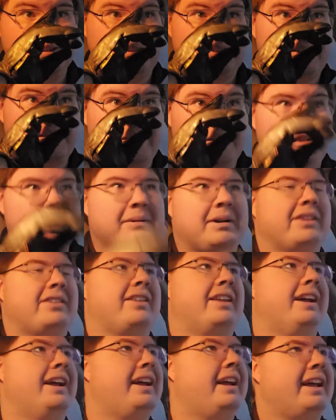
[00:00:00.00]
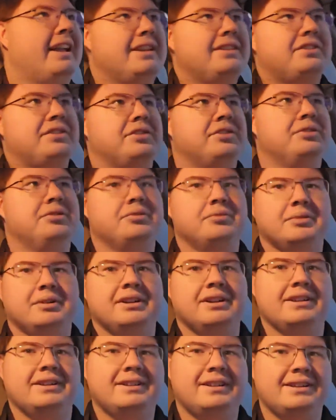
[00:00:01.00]
Sorry about that. I had
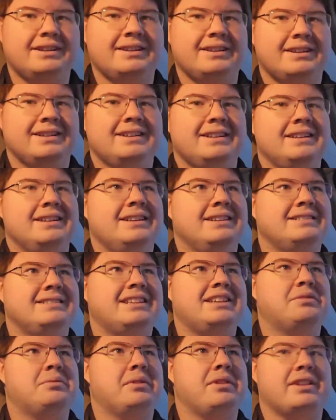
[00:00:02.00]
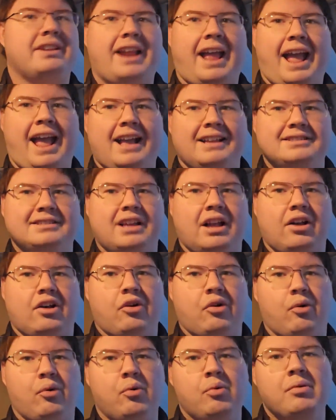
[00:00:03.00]
to deal with an
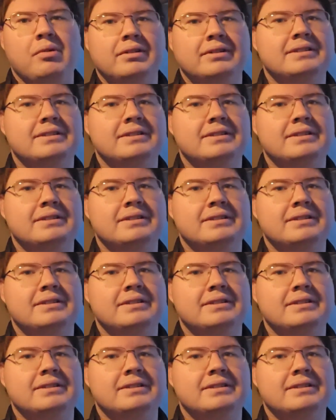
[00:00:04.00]
asshole,